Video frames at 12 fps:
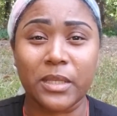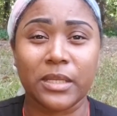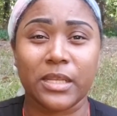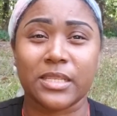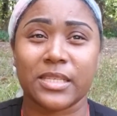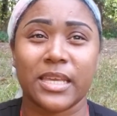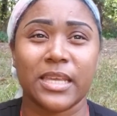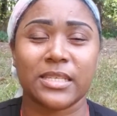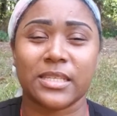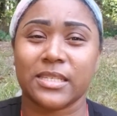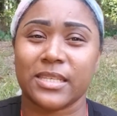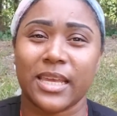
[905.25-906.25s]
It's
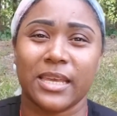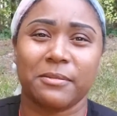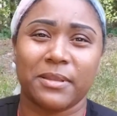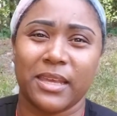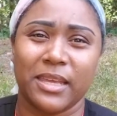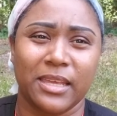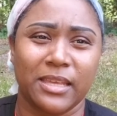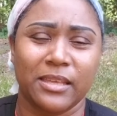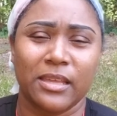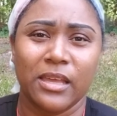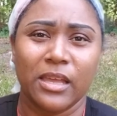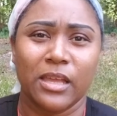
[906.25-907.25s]
the same thing.
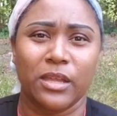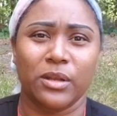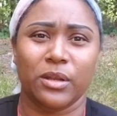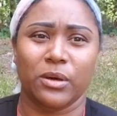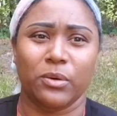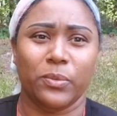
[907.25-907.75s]
You know,